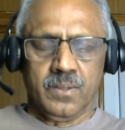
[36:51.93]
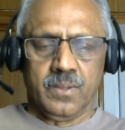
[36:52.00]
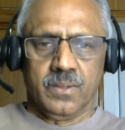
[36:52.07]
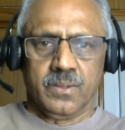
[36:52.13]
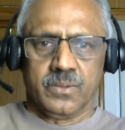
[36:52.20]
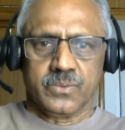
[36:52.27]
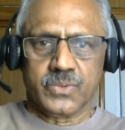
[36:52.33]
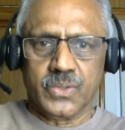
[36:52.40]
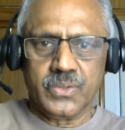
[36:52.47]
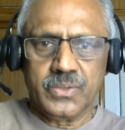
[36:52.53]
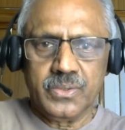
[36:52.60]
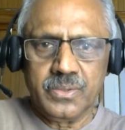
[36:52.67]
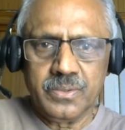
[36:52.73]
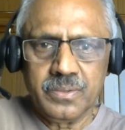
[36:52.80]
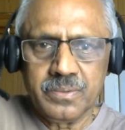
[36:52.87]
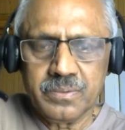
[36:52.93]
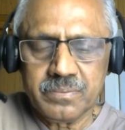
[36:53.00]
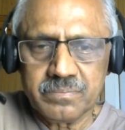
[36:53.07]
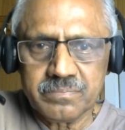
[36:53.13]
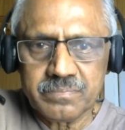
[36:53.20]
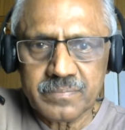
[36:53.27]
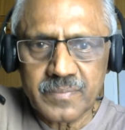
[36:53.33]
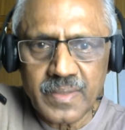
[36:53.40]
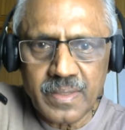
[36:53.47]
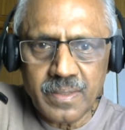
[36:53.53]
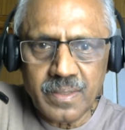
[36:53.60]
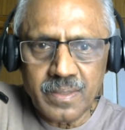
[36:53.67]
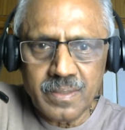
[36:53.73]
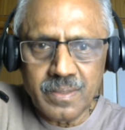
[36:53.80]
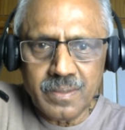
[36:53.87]
So
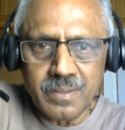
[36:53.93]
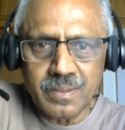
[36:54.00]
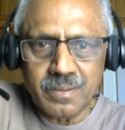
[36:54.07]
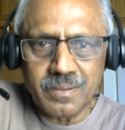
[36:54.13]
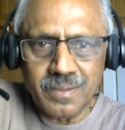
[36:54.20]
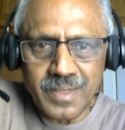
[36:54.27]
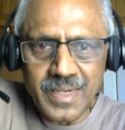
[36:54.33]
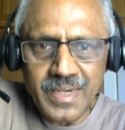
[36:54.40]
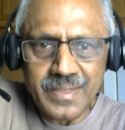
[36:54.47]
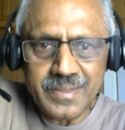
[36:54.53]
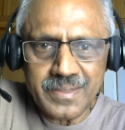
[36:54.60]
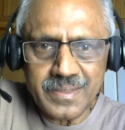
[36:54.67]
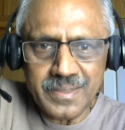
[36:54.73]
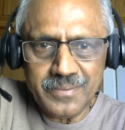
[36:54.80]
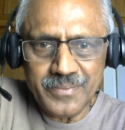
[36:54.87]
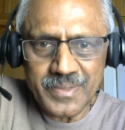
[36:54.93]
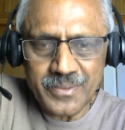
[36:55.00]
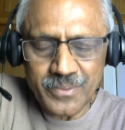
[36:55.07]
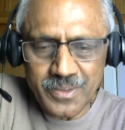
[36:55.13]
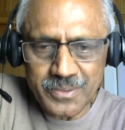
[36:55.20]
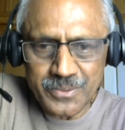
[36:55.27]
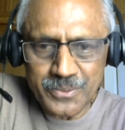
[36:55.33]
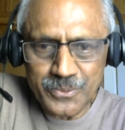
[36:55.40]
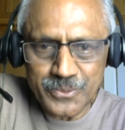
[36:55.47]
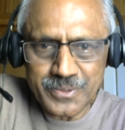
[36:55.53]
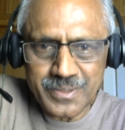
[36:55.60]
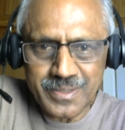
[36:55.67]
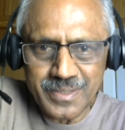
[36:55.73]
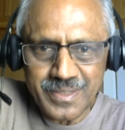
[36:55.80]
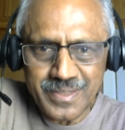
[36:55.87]
later, when you want to
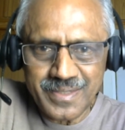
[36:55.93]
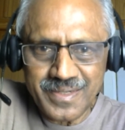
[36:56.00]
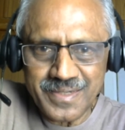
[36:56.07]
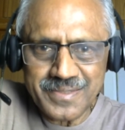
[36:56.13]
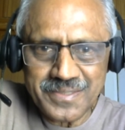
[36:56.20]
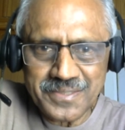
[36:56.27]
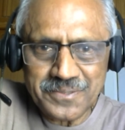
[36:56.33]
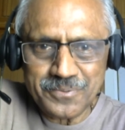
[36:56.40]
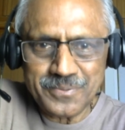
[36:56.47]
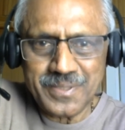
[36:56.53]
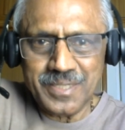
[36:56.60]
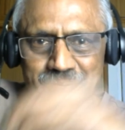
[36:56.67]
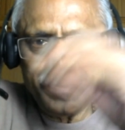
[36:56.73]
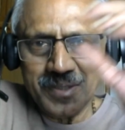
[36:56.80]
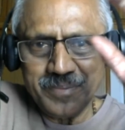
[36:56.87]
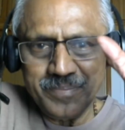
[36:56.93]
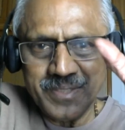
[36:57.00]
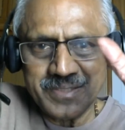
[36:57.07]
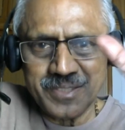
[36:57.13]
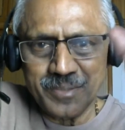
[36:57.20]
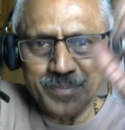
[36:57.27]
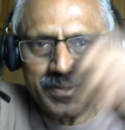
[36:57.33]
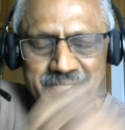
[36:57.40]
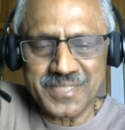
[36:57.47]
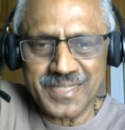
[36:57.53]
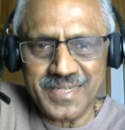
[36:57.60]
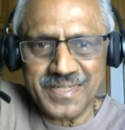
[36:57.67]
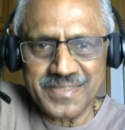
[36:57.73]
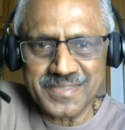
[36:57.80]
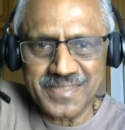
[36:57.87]
use anything to the Lebesgue measurable
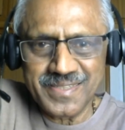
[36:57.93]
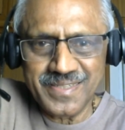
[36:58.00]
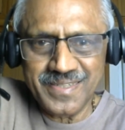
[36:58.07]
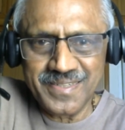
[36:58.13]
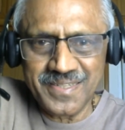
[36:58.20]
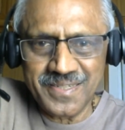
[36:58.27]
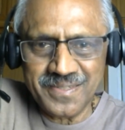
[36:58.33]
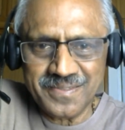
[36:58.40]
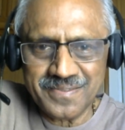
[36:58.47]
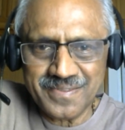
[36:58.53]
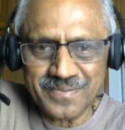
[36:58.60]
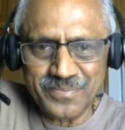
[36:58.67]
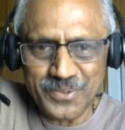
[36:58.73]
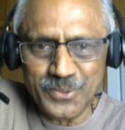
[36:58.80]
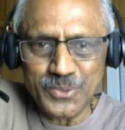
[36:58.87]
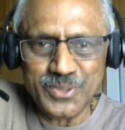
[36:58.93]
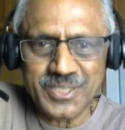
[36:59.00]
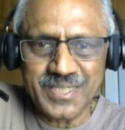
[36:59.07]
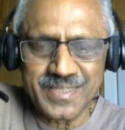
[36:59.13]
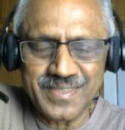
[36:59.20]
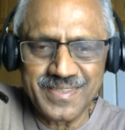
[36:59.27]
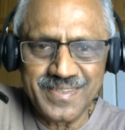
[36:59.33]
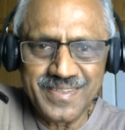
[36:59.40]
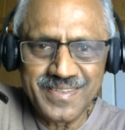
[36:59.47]
sets in future,